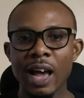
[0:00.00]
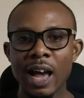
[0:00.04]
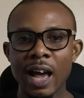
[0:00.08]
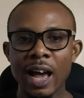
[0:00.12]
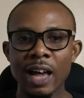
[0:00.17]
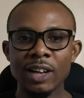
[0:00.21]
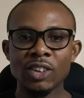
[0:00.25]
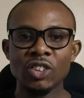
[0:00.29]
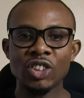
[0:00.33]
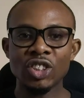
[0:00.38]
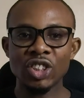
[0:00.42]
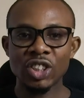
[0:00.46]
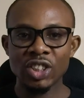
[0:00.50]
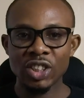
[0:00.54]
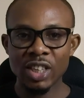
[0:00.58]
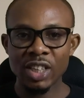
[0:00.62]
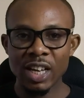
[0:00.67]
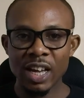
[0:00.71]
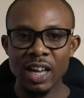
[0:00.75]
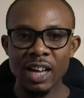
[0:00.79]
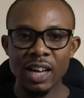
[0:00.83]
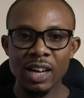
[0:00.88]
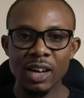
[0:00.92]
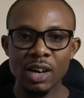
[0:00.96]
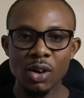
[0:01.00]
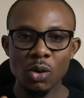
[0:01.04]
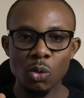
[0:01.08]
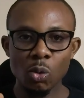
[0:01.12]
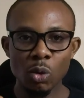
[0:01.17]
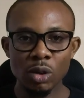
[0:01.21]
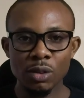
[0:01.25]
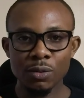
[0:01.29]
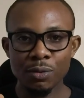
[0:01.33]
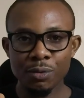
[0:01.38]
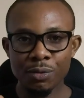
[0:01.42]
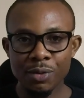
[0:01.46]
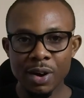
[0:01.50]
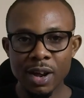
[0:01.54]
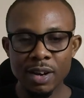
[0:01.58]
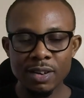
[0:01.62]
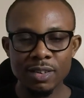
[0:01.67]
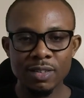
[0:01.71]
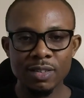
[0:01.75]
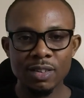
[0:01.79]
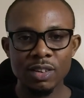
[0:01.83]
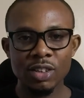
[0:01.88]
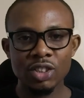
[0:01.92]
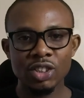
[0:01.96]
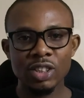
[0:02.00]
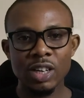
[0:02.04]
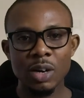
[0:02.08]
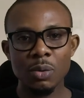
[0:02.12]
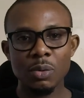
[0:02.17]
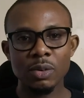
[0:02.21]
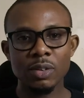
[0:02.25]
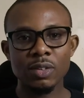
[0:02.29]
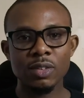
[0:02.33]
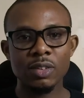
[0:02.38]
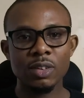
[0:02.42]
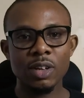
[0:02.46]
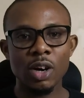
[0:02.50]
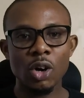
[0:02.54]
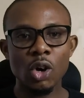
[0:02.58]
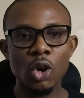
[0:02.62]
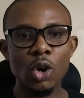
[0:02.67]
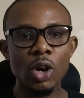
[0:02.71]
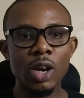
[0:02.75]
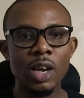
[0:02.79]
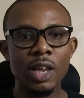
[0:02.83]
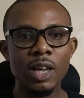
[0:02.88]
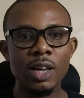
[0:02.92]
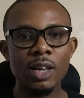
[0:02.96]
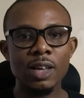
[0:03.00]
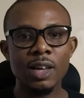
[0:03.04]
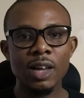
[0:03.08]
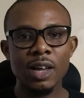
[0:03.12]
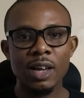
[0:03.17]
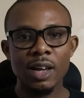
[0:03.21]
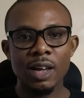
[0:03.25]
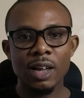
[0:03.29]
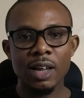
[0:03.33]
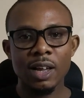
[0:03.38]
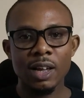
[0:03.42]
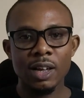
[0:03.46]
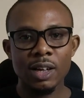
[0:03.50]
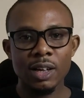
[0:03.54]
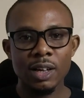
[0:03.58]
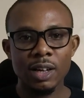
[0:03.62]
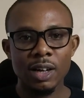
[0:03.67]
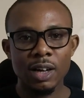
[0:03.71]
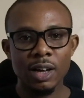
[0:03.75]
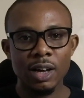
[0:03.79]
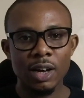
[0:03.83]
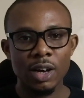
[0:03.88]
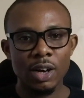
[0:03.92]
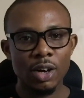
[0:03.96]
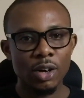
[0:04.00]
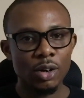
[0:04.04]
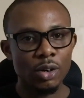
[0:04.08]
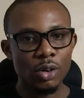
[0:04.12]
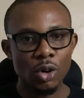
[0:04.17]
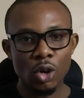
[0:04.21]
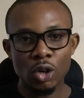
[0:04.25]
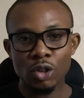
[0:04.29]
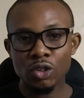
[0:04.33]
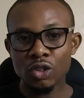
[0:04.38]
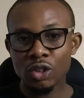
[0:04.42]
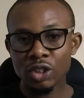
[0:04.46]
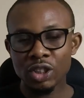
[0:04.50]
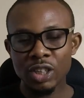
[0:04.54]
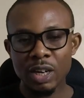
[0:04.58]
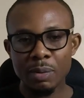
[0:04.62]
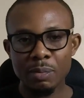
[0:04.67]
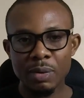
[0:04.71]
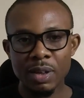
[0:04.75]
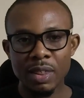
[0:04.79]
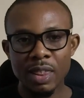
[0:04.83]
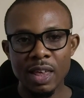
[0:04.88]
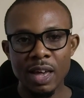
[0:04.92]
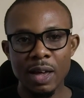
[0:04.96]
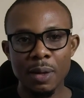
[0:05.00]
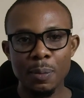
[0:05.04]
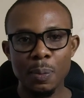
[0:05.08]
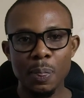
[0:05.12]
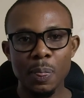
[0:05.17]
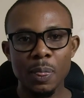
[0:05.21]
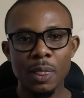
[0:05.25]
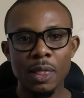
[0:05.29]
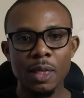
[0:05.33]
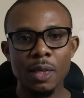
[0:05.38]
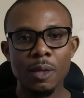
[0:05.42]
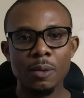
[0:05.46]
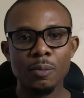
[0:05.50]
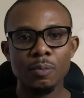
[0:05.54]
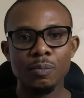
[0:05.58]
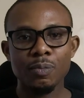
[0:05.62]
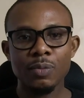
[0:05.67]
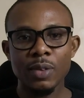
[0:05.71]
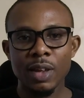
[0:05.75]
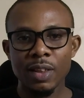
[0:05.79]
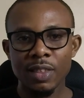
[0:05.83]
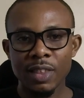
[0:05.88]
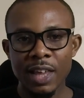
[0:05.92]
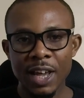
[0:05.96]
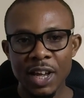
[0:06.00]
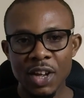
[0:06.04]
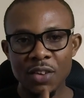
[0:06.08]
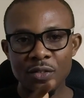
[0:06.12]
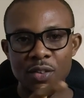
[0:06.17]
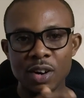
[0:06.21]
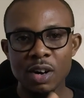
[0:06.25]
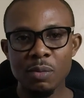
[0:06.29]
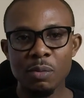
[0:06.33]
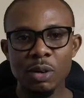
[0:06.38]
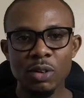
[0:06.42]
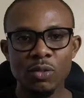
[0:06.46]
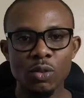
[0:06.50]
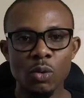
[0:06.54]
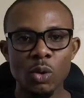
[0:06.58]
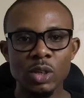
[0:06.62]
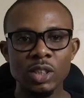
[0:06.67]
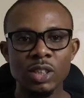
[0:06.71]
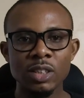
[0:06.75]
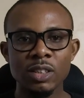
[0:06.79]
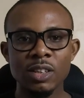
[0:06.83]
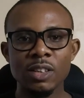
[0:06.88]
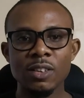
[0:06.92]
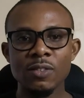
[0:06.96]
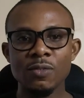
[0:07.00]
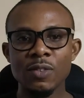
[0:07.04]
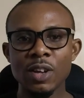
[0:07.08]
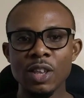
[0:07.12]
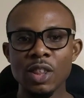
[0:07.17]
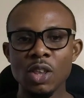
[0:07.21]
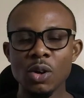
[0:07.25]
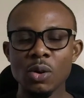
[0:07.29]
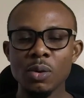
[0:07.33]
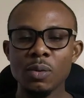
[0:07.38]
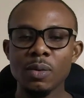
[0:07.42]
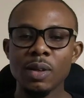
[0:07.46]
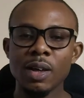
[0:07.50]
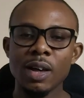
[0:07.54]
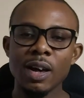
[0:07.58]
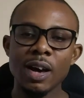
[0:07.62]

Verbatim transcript: and share with friends, share with a colleague on social media. Thank you very much for watching this video,